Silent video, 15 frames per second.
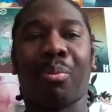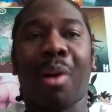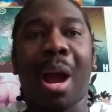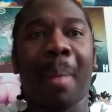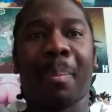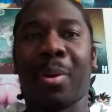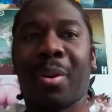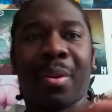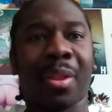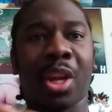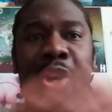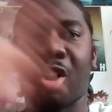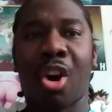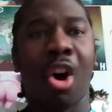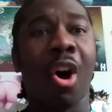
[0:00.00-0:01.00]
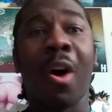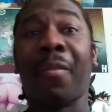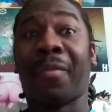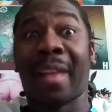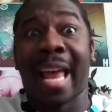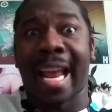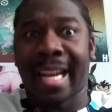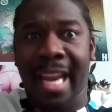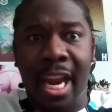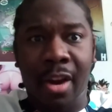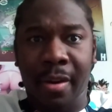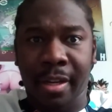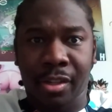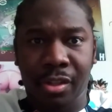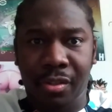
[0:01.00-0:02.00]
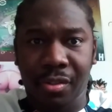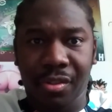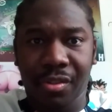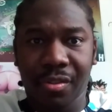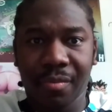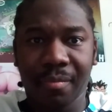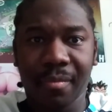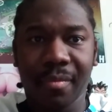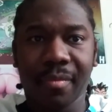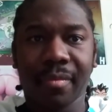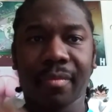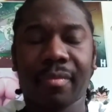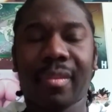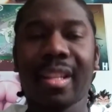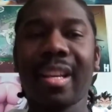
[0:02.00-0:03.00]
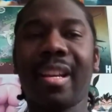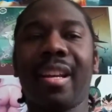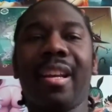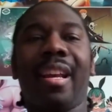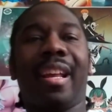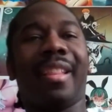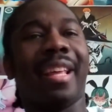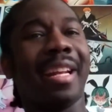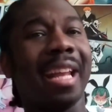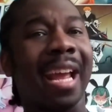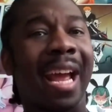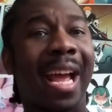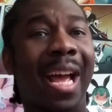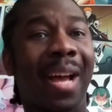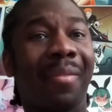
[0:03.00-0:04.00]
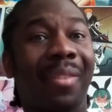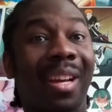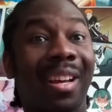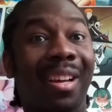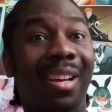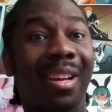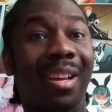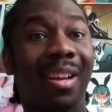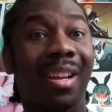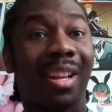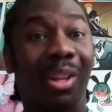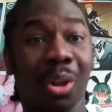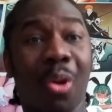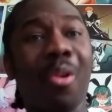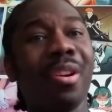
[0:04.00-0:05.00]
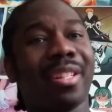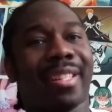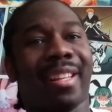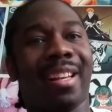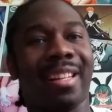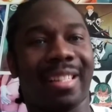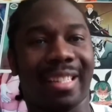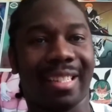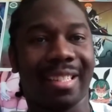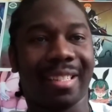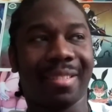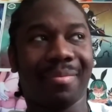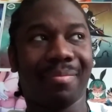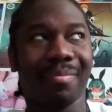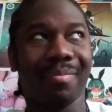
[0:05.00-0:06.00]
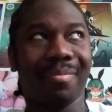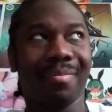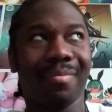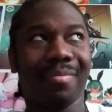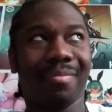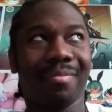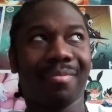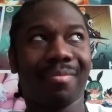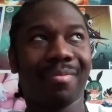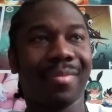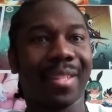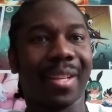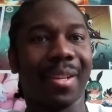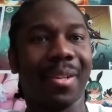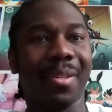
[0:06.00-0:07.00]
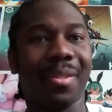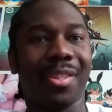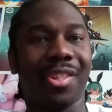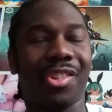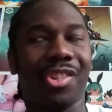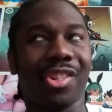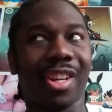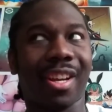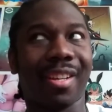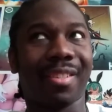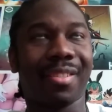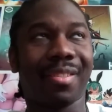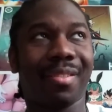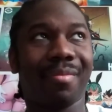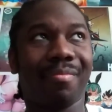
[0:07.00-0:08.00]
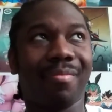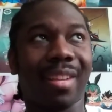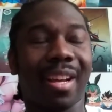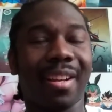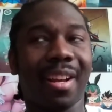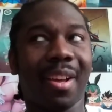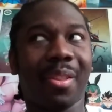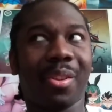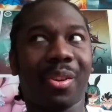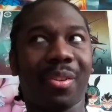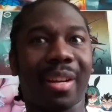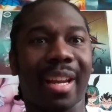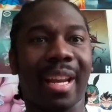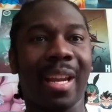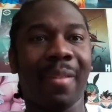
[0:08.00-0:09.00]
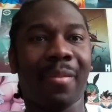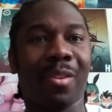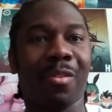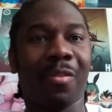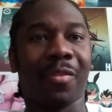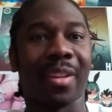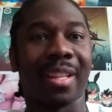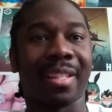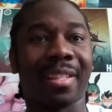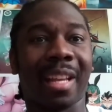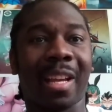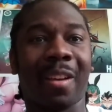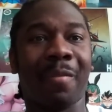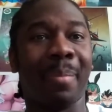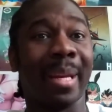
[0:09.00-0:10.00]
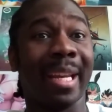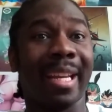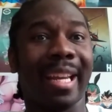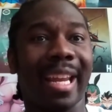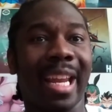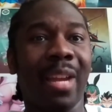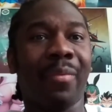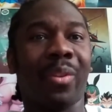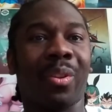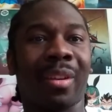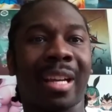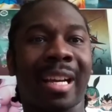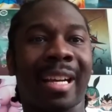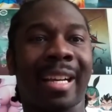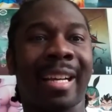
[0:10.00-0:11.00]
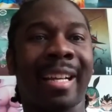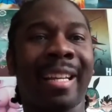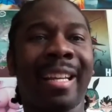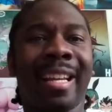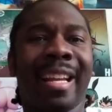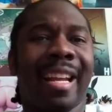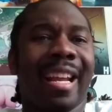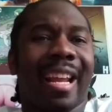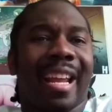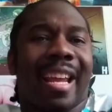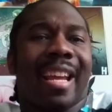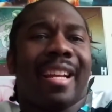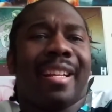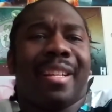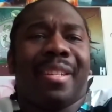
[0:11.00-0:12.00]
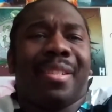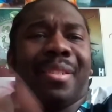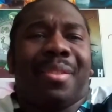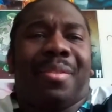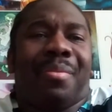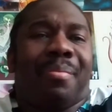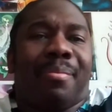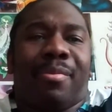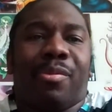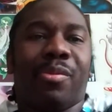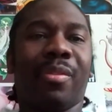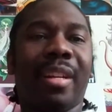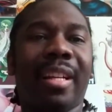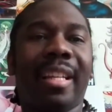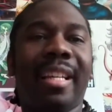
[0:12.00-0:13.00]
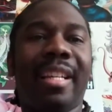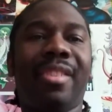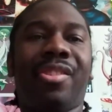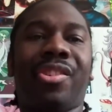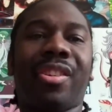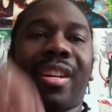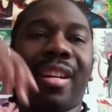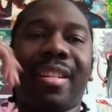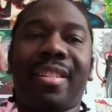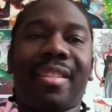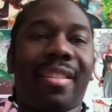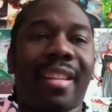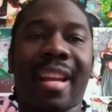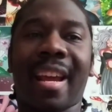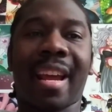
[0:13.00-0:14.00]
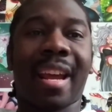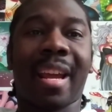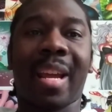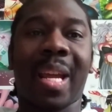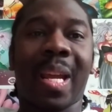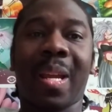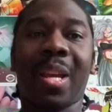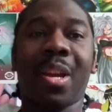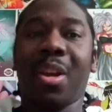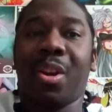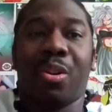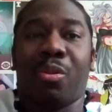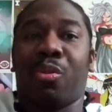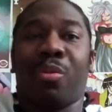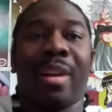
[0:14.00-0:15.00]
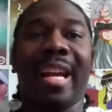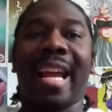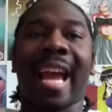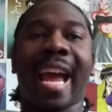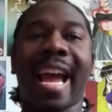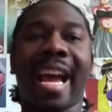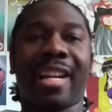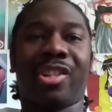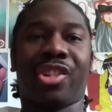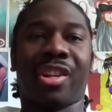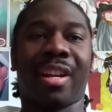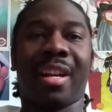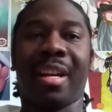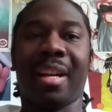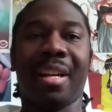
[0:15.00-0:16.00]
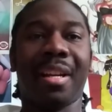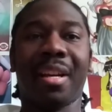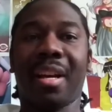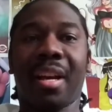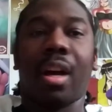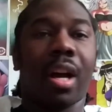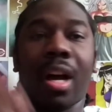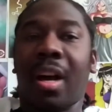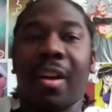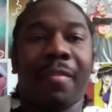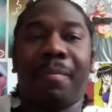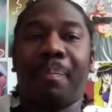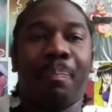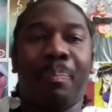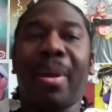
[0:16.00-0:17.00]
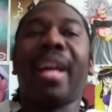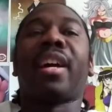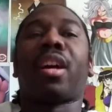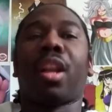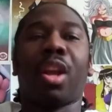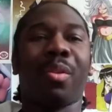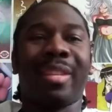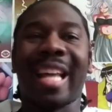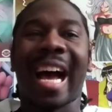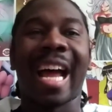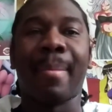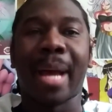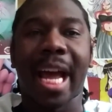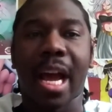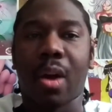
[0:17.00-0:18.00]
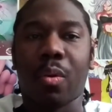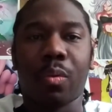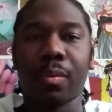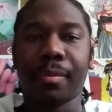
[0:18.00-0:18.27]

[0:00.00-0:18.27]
proper, they're all flat characters. Then you have Lord Slug, who's just another evil for the sake of being evil guy, and is really just a rehashing of Piccolo Daimao.